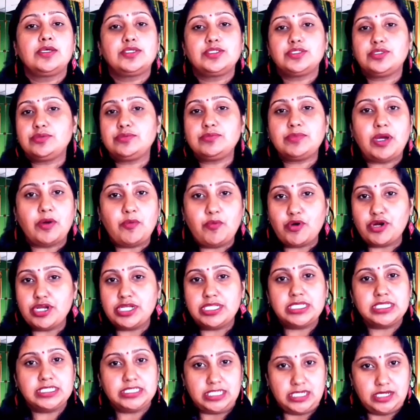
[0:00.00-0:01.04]
So
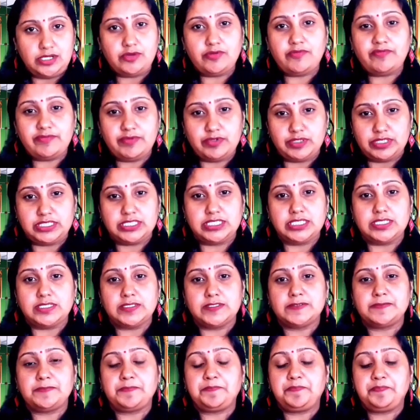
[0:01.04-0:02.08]
avoid these kind of
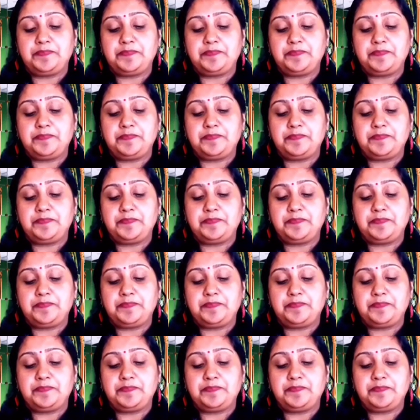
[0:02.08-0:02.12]
questions.